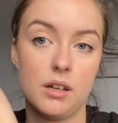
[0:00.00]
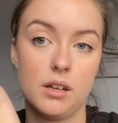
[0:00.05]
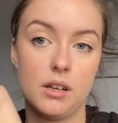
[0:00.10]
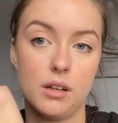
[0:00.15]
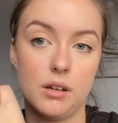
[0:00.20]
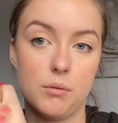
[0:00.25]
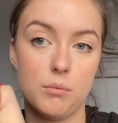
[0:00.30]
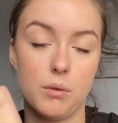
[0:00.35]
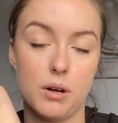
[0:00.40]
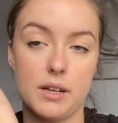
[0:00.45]

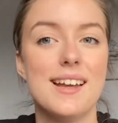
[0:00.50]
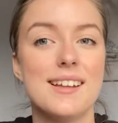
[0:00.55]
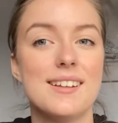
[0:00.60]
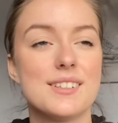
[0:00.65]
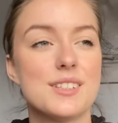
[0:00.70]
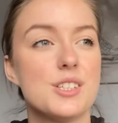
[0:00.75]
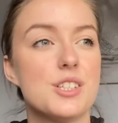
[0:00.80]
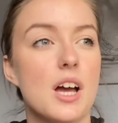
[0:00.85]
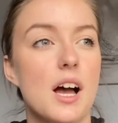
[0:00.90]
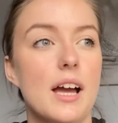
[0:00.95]
one. It looks a
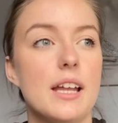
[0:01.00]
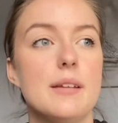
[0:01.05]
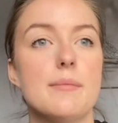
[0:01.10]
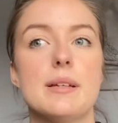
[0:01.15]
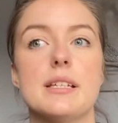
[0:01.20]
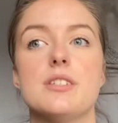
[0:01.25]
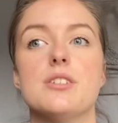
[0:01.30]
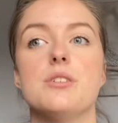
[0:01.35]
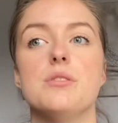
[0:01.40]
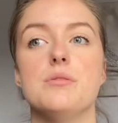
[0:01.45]
tiny bit
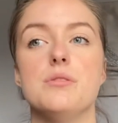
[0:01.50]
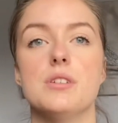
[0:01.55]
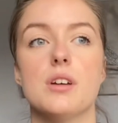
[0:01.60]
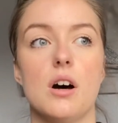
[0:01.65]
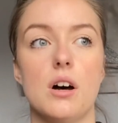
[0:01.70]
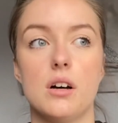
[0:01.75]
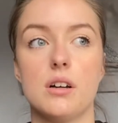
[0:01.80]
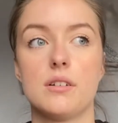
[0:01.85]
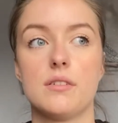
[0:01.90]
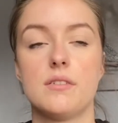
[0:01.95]
too
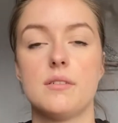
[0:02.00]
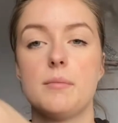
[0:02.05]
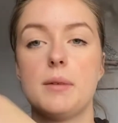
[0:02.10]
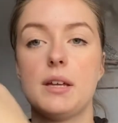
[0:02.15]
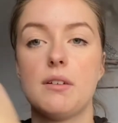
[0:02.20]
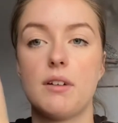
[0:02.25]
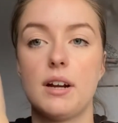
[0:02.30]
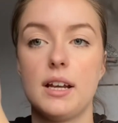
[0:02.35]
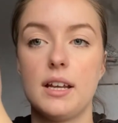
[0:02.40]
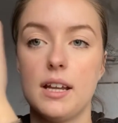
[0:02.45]
dark for me
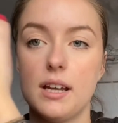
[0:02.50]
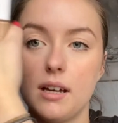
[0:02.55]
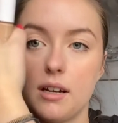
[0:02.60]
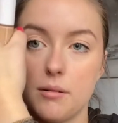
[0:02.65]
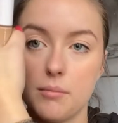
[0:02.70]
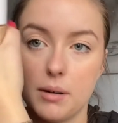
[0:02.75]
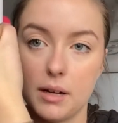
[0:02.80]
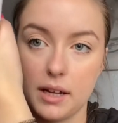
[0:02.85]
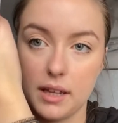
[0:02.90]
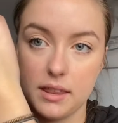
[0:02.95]
right now,
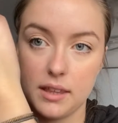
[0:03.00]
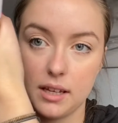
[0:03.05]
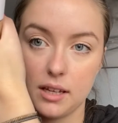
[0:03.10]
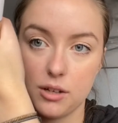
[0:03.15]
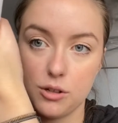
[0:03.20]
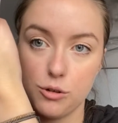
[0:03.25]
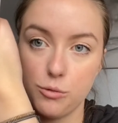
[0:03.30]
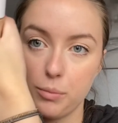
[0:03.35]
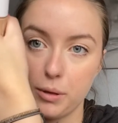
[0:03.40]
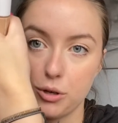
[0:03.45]
but I think it
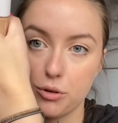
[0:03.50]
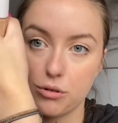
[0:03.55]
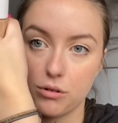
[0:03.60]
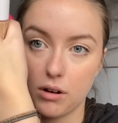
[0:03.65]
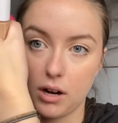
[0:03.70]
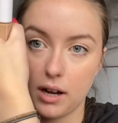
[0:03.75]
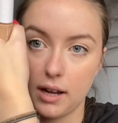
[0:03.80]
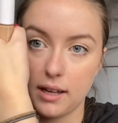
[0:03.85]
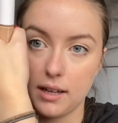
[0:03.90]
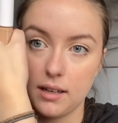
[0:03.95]
will be all
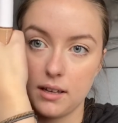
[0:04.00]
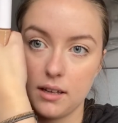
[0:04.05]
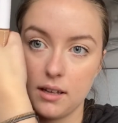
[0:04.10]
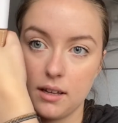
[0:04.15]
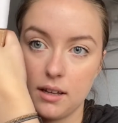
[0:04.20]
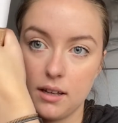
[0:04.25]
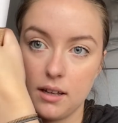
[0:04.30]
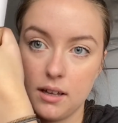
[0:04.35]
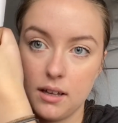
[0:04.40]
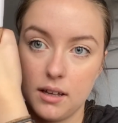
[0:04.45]
right
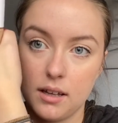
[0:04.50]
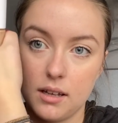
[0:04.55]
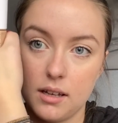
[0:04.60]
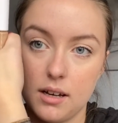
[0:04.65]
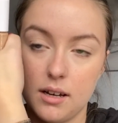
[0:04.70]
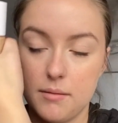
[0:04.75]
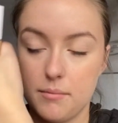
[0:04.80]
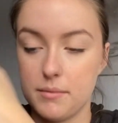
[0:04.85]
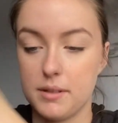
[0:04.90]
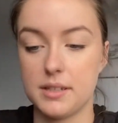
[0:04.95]

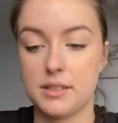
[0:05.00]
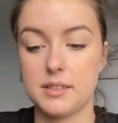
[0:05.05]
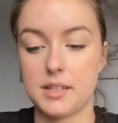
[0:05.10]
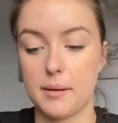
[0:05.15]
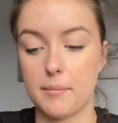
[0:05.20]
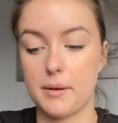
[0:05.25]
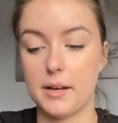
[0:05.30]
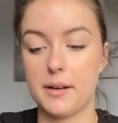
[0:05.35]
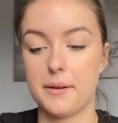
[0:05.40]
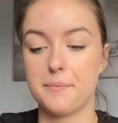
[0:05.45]
come the
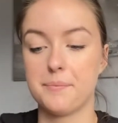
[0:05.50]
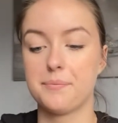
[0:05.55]
summer.